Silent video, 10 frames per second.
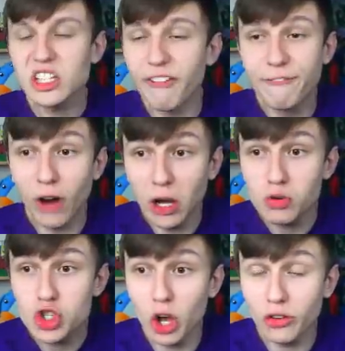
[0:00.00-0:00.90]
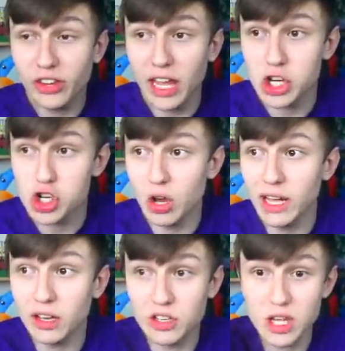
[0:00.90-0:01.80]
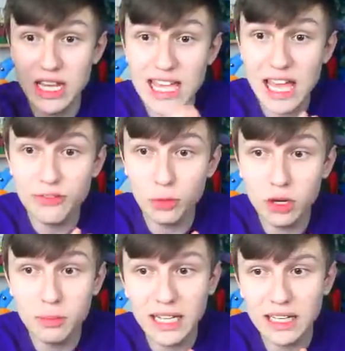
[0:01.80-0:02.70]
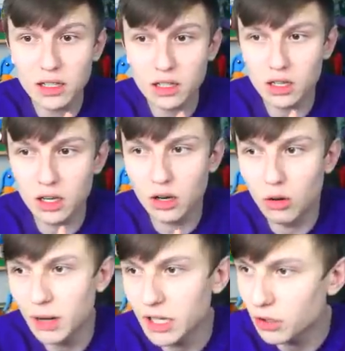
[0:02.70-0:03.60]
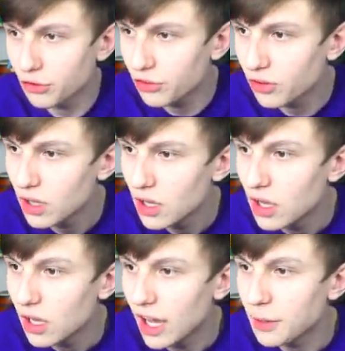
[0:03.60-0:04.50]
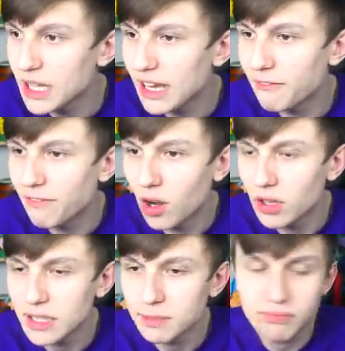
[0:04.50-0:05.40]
is our final chance to get a striker. So E A, if you want to make, oh my god, and we get Varney